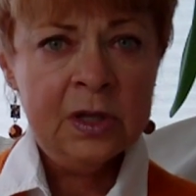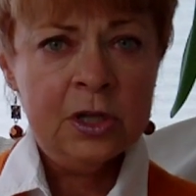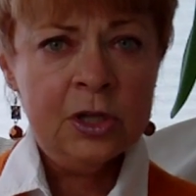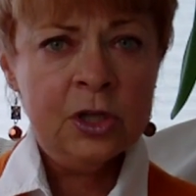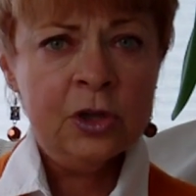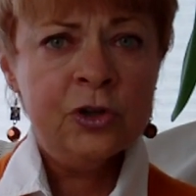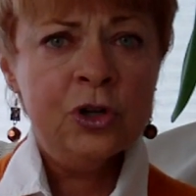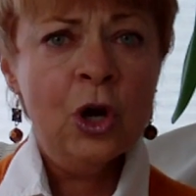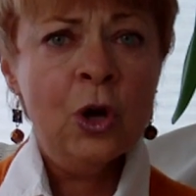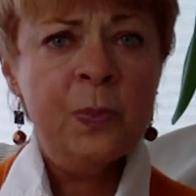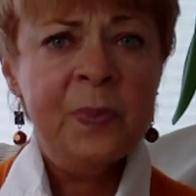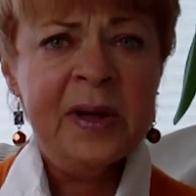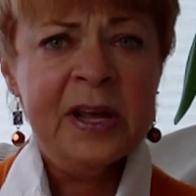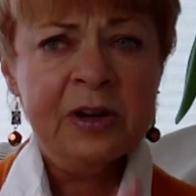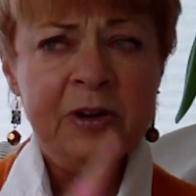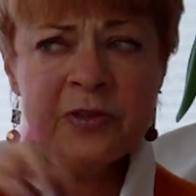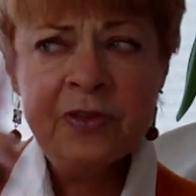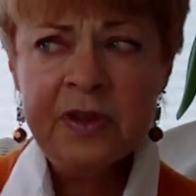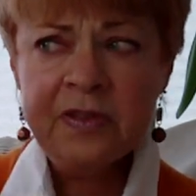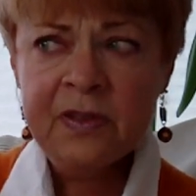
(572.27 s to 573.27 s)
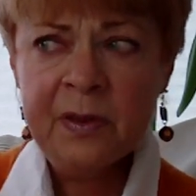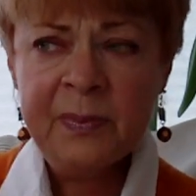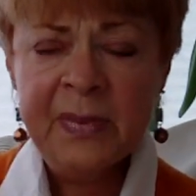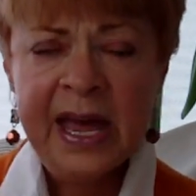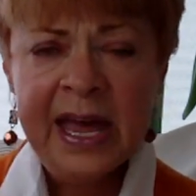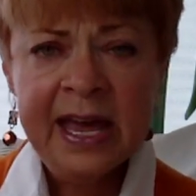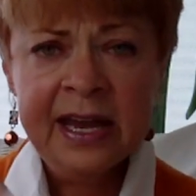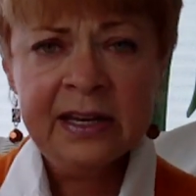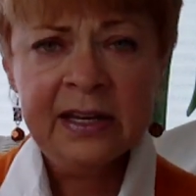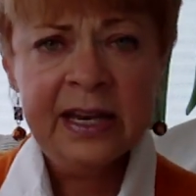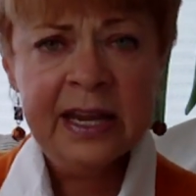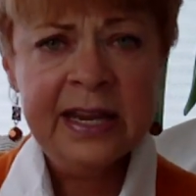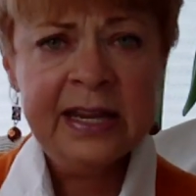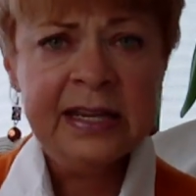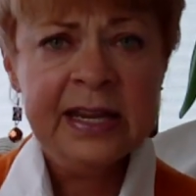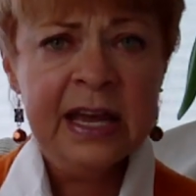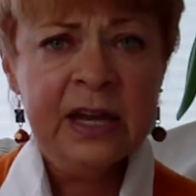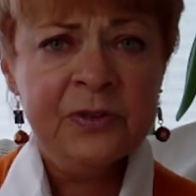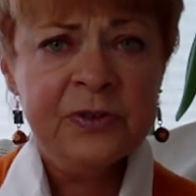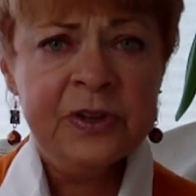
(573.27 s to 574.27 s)
You're no better than the man
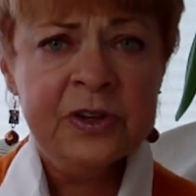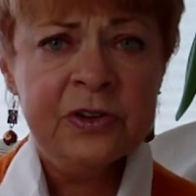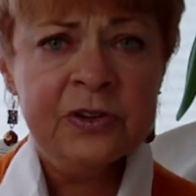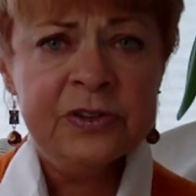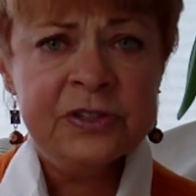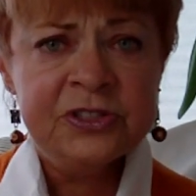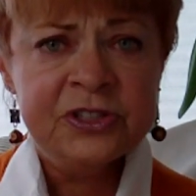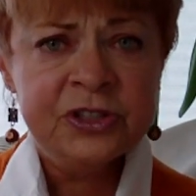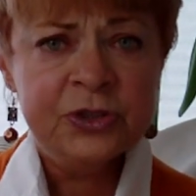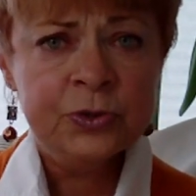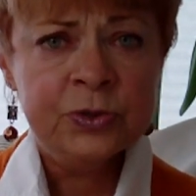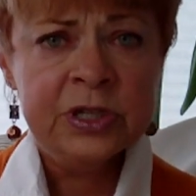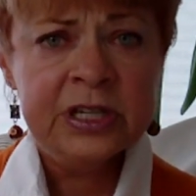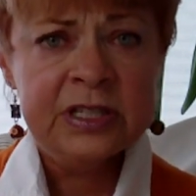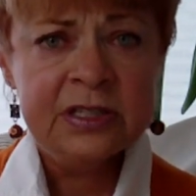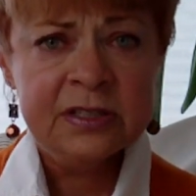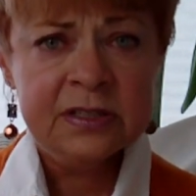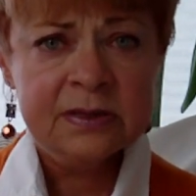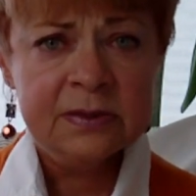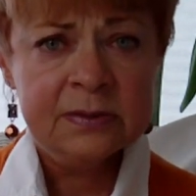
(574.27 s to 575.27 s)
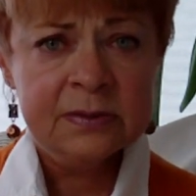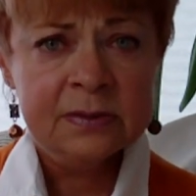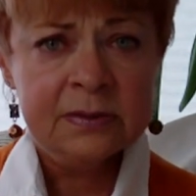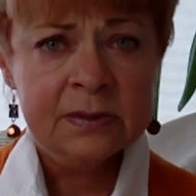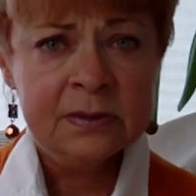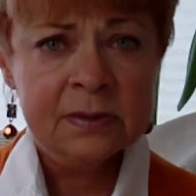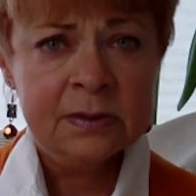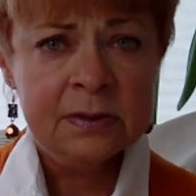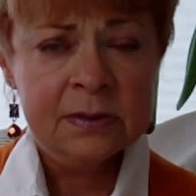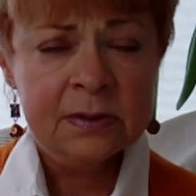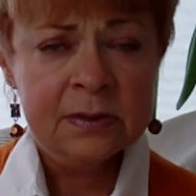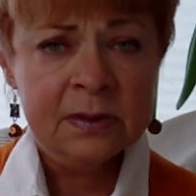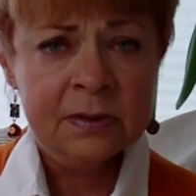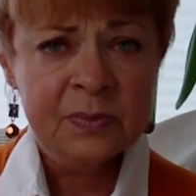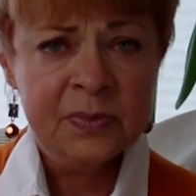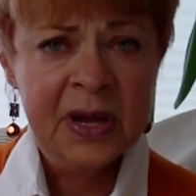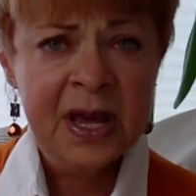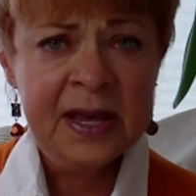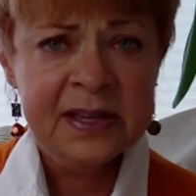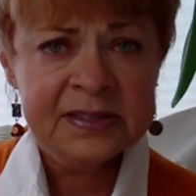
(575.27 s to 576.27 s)
laying out there in the street,
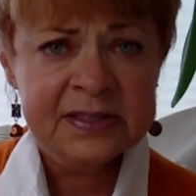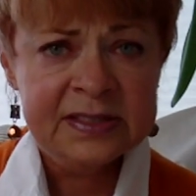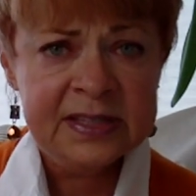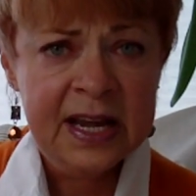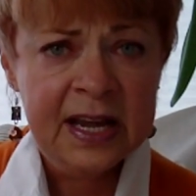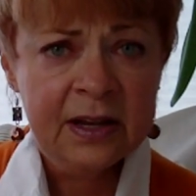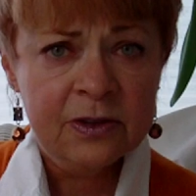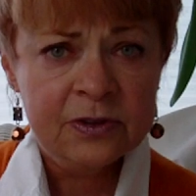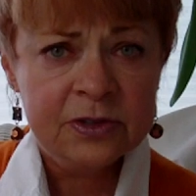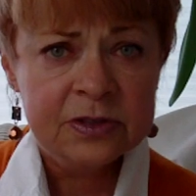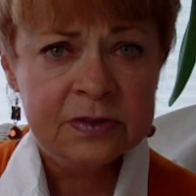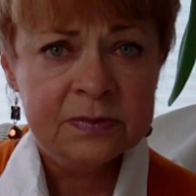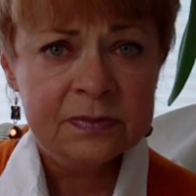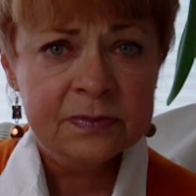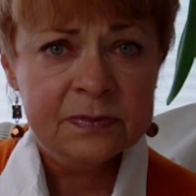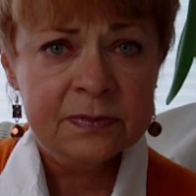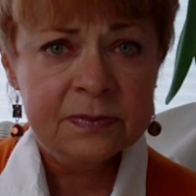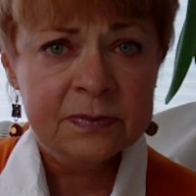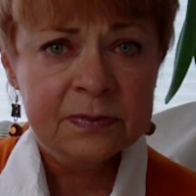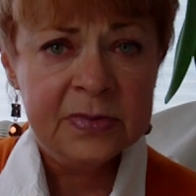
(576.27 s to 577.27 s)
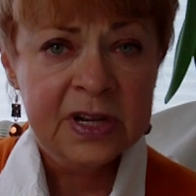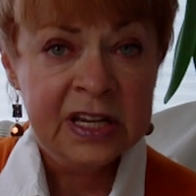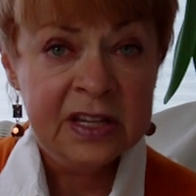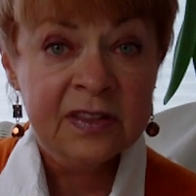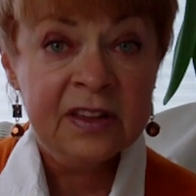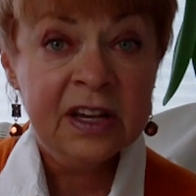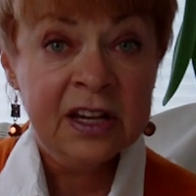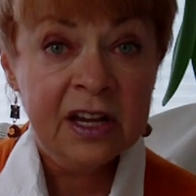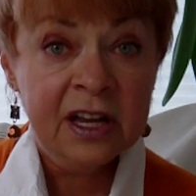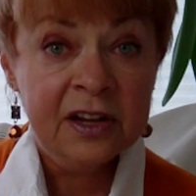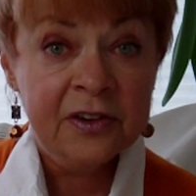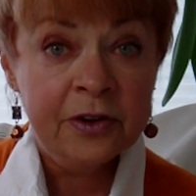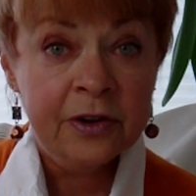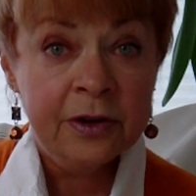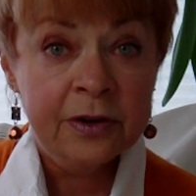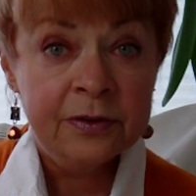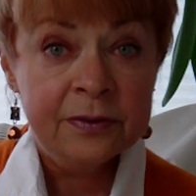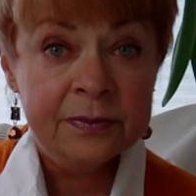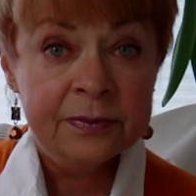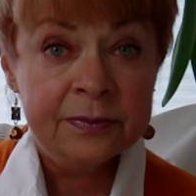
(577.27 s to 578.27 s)
passed out in the gutter."